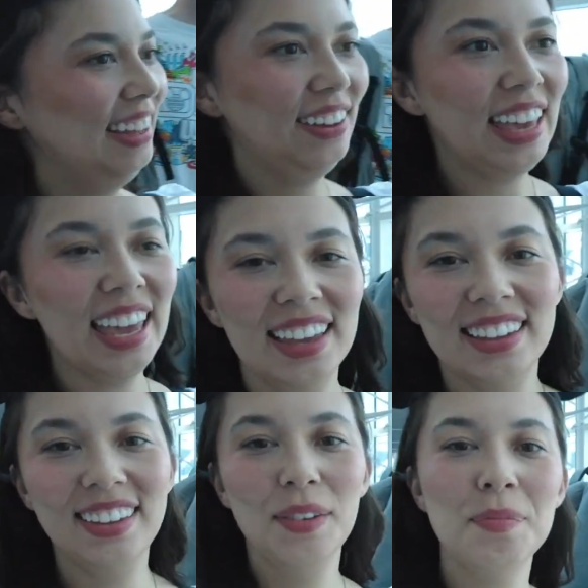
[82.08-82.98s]
Okay,
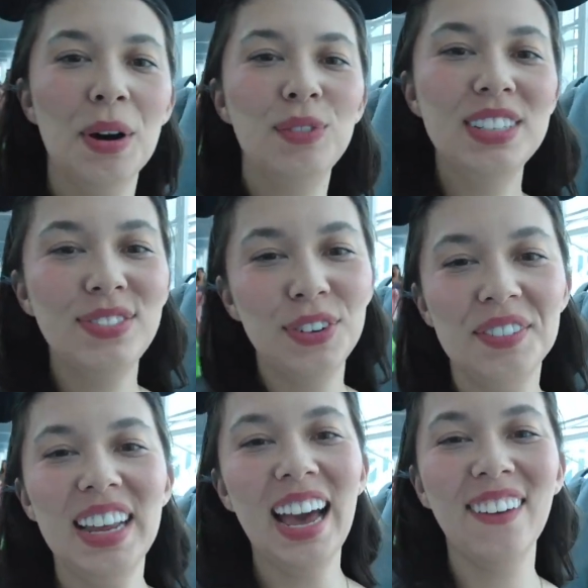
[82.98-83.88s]
moments from
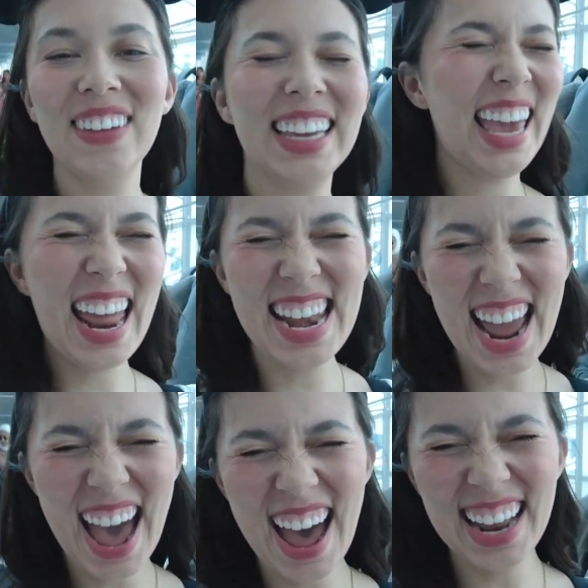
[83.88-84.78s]
now, we're getting
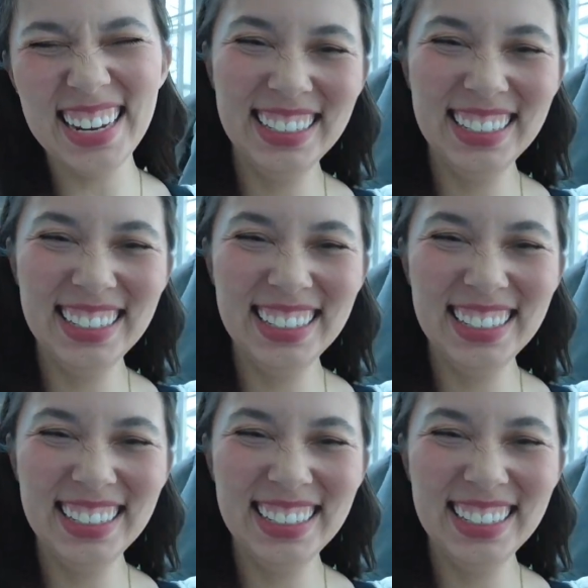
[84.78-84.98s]
back.